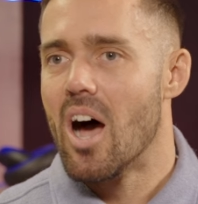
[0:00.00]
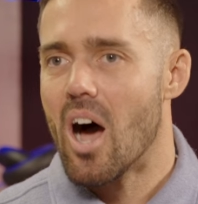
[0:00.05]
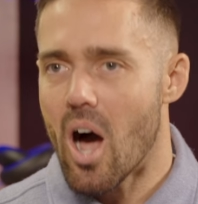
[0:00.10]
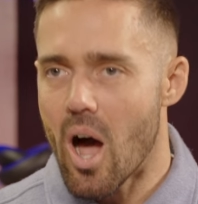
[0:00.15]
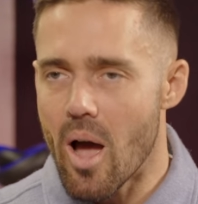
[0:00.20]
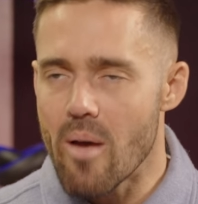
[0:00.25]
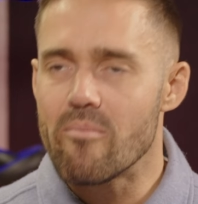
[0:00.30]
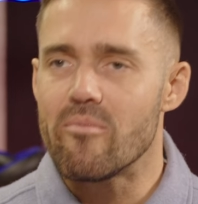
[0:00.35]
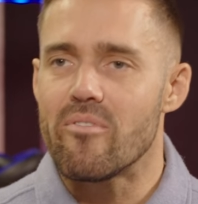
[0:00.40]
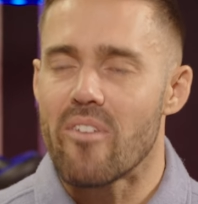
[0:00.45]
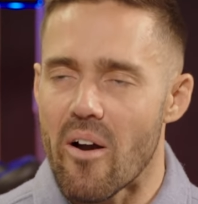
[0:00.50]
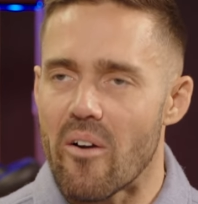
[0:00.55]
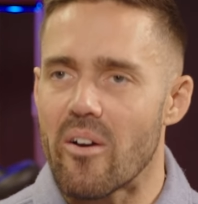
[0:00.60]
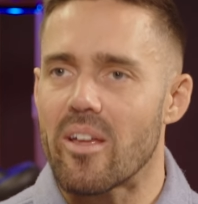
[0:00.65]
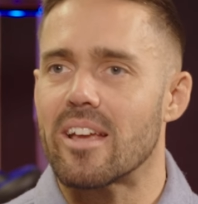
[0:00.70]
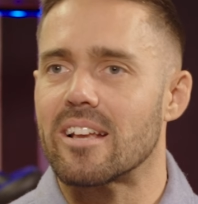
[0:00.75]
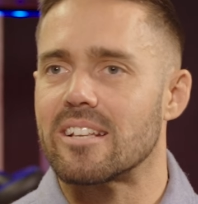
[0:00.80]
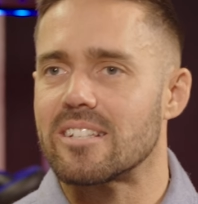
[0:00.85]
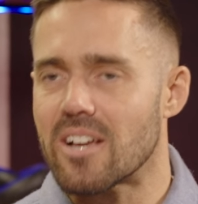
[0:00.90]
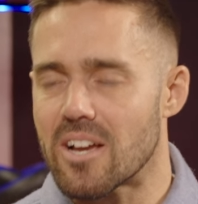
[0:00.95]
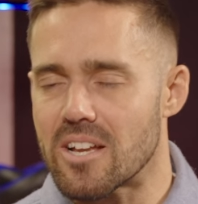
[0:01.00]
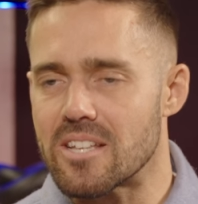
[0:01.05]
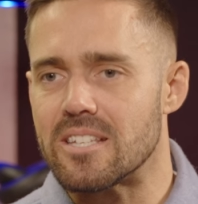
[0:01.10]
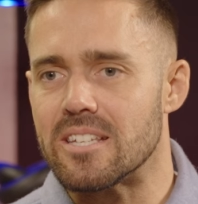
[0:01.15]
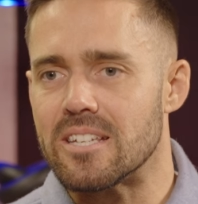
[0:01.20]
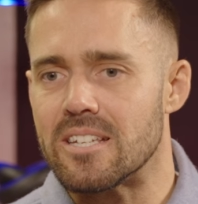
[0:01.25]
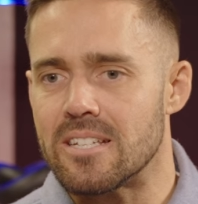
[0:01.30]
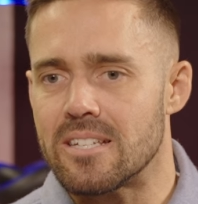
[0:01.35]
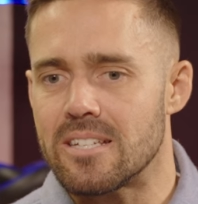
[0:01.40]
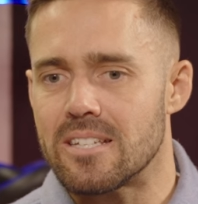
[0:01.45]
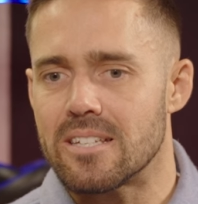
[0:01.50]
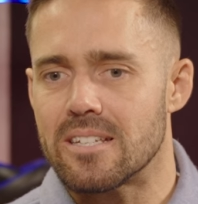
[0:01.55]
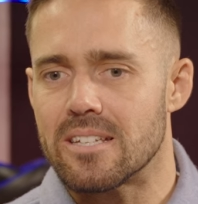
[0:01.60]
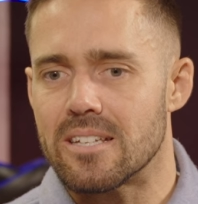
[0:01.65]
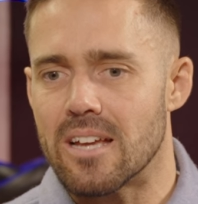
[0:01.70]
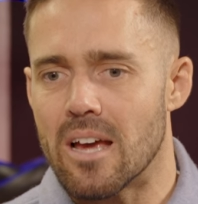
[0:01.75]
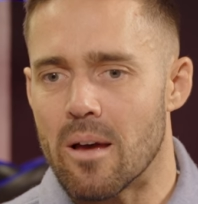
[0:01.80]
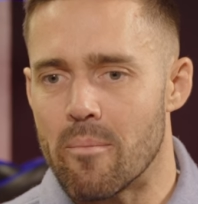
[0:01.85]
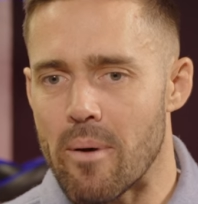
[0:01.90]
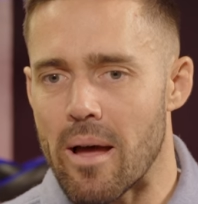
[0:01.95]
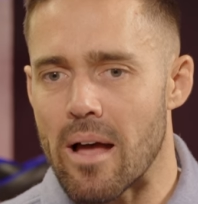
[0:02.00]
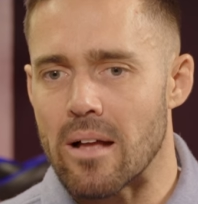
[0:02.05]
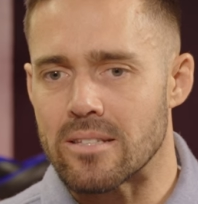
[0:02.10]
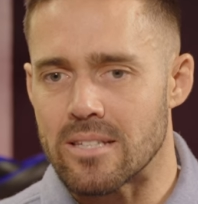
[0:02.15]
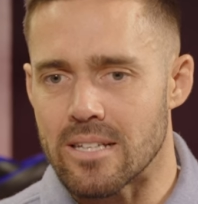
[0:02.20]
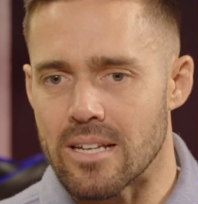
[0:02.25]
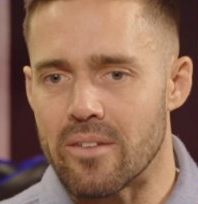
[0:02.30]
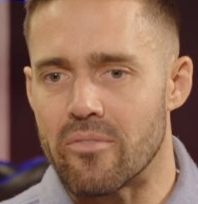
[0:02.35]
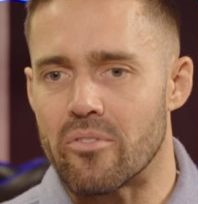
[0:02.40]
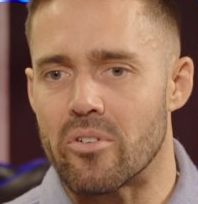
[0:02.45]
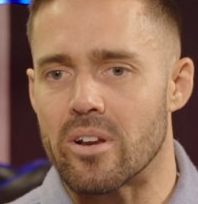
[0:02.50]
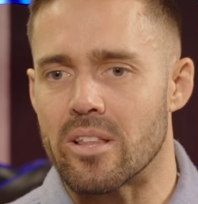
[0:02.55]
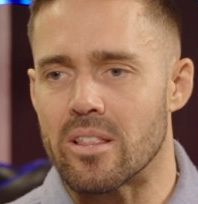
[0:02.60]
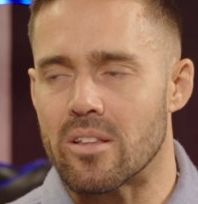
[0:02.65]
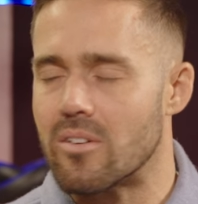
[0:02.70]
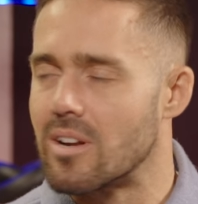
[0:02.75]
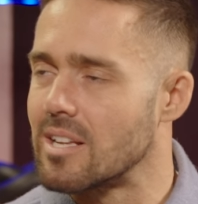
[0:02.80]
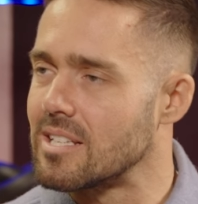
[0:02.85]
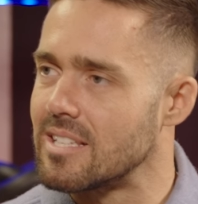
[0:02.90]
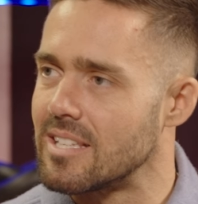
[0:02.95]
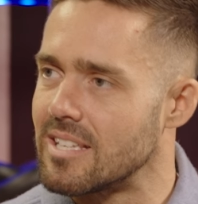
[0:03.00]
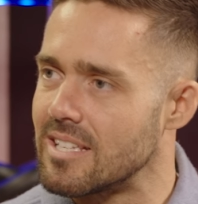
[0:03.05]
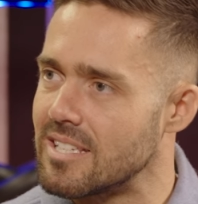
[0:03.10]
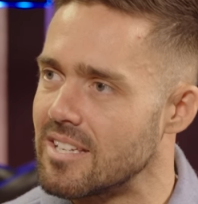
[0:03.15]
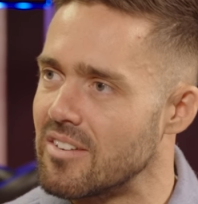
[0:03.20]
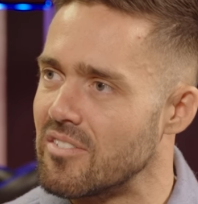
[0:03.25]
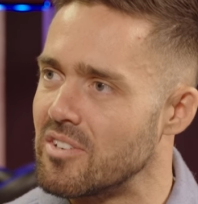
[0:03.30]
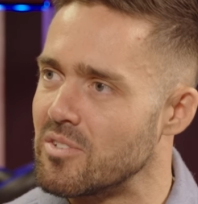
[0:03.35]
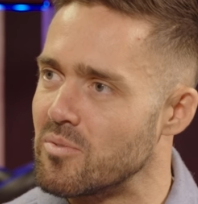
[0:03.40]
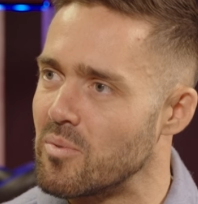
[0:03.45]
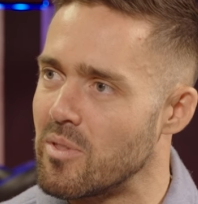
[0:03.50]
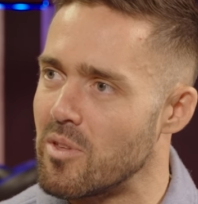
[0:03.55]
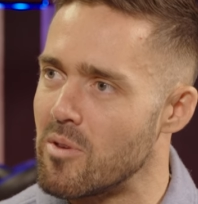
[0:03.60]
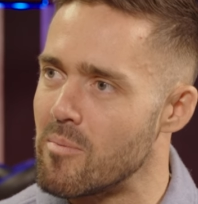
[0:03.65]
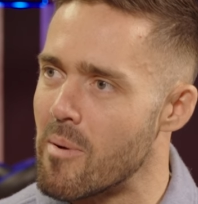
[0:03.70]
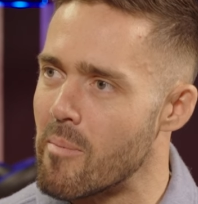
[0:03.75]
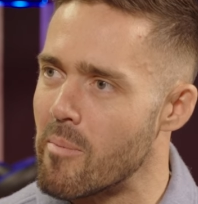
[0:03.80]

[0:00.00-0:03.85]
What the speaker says: I'm very excited about delivering the rest of this series with you, my